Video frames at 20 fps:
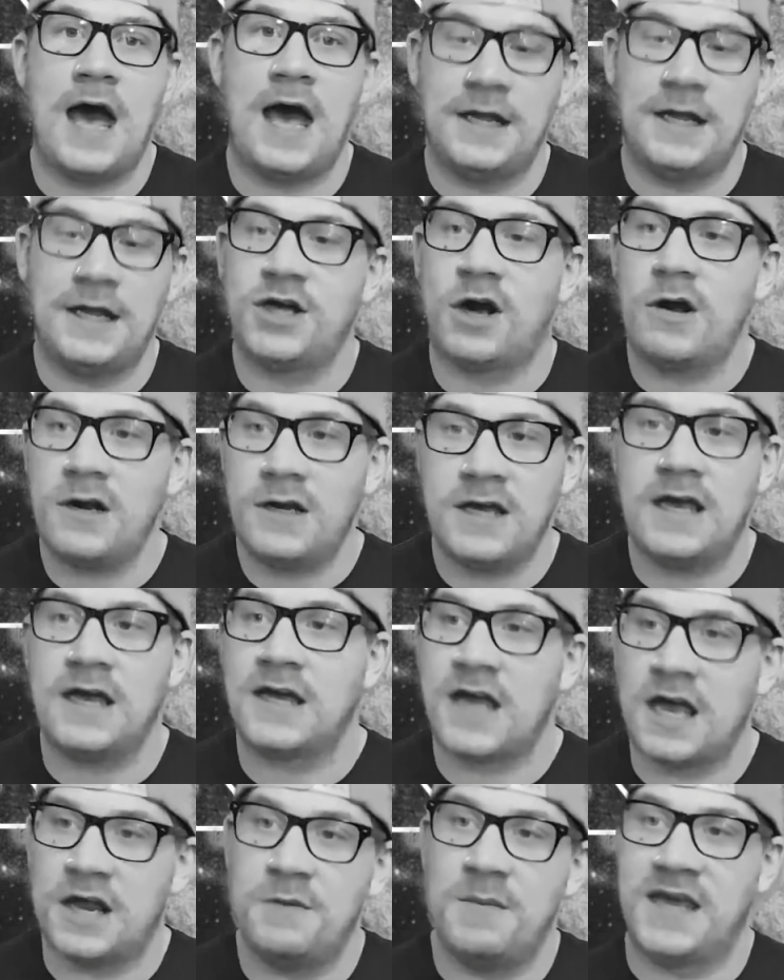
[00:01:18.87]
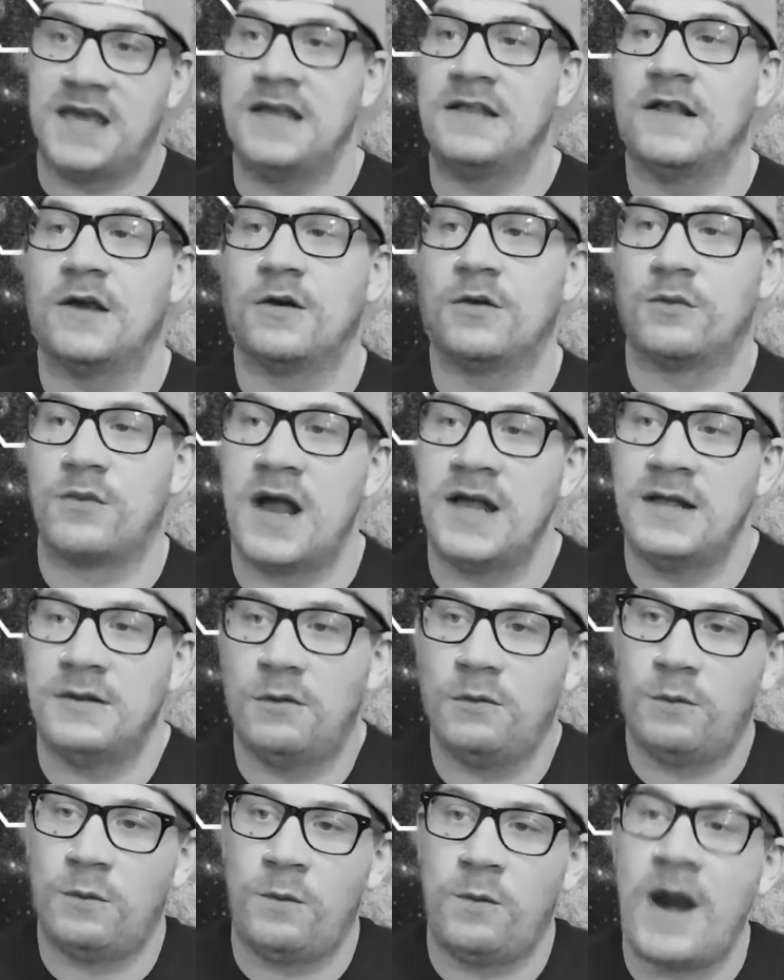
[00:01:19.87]
Dark, kind of making their
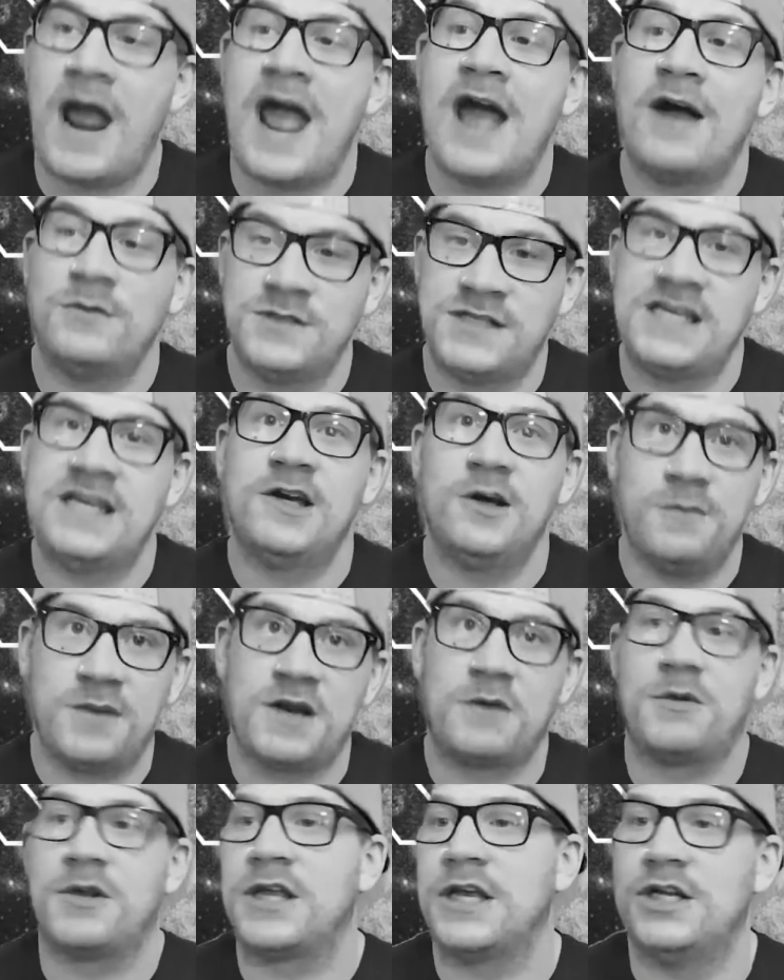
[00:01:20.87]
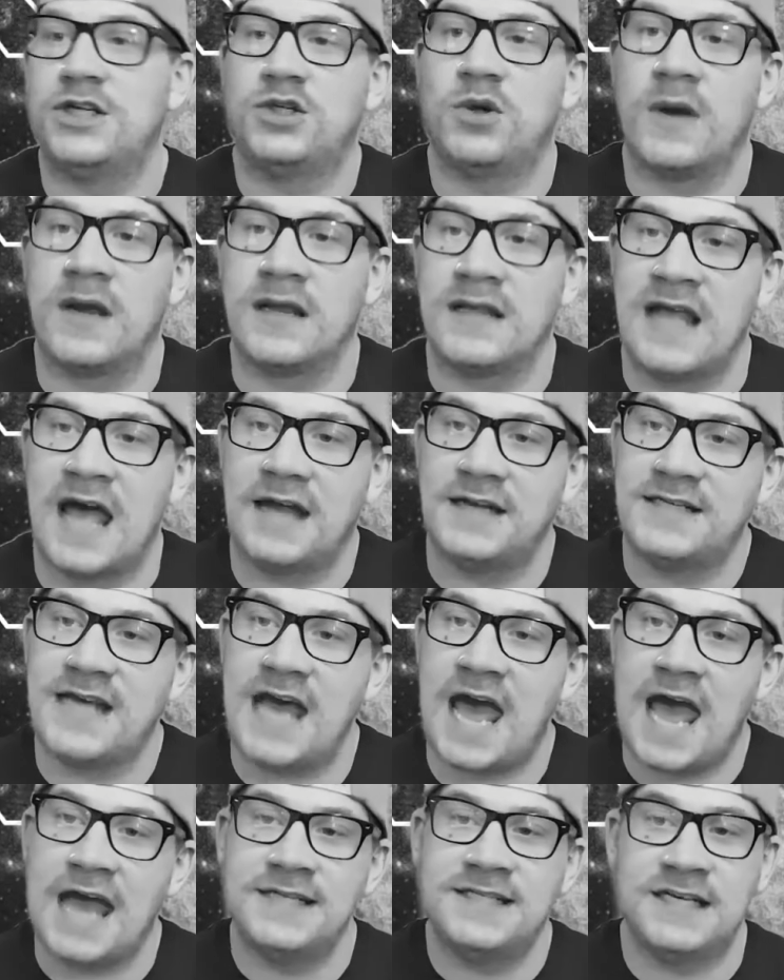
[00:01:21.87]
rounds here, but I'm really enjoying that
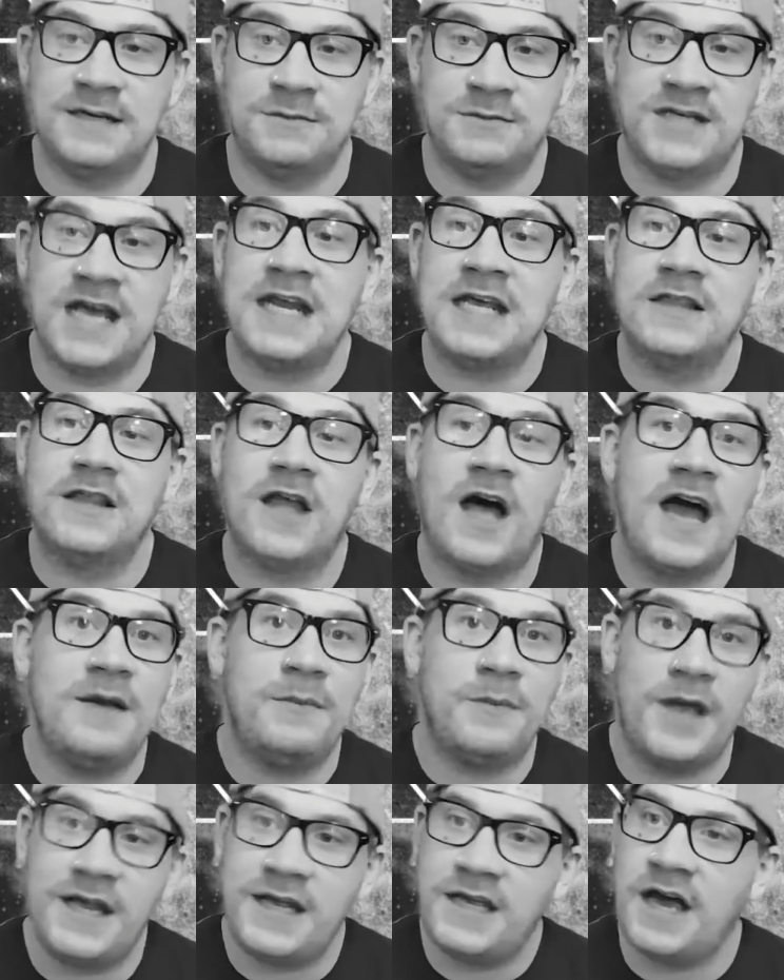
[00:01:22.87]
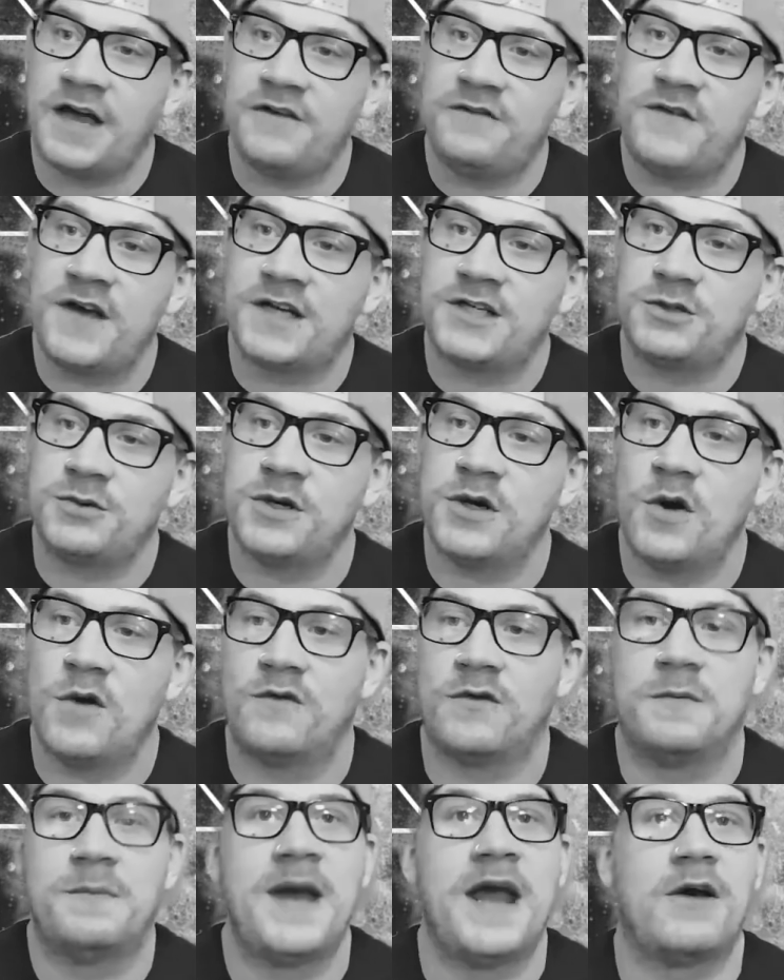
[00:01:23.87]
tag team. Danny Limelight got a victory over
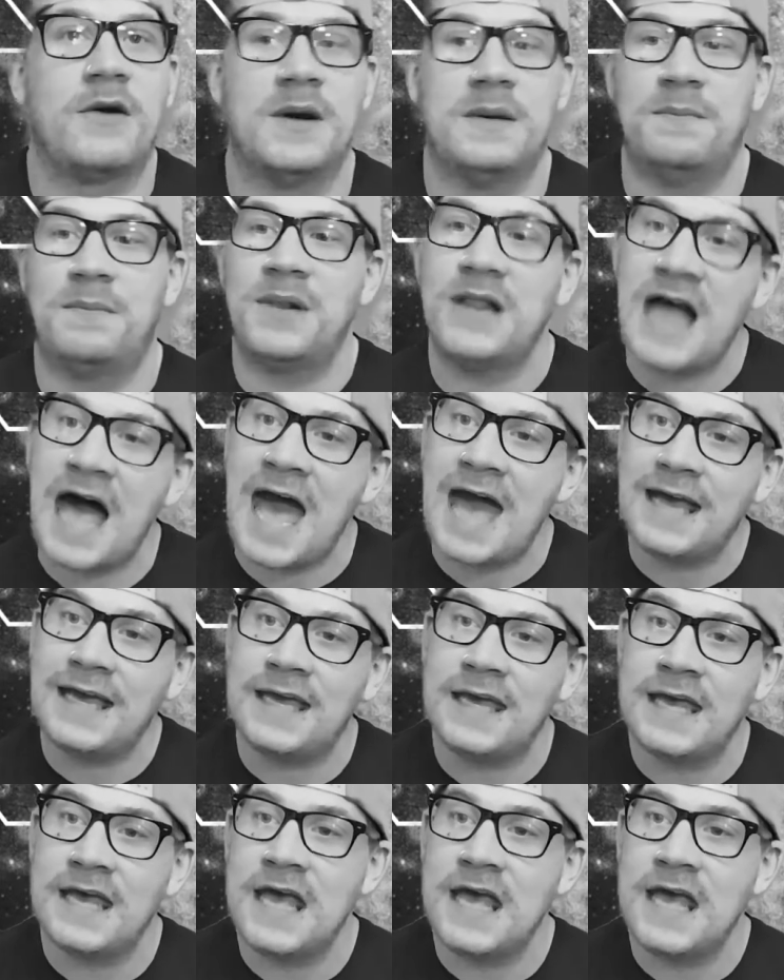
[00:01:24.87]
Baron Black.